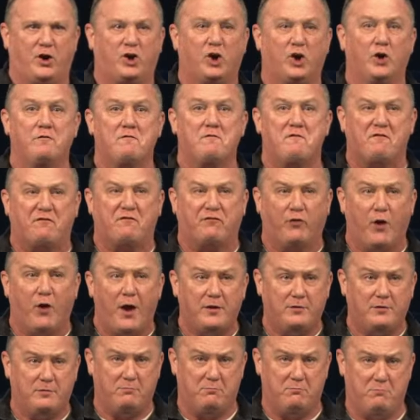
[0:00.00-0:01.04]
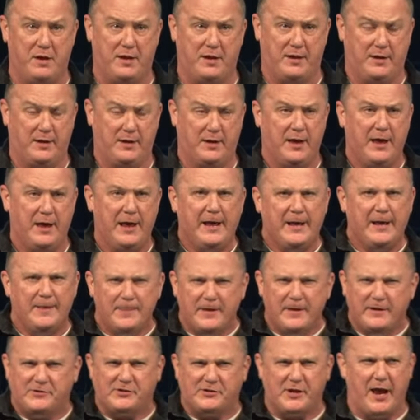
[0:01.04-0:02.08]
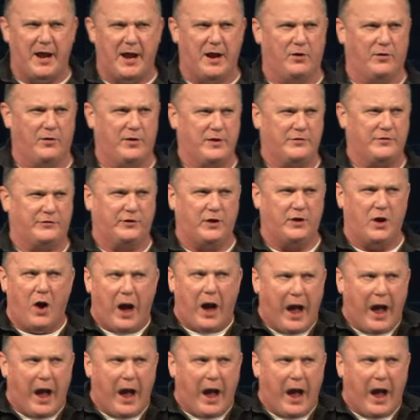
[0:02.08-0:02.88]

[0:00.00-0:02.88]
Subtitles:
confront me in these areas and go,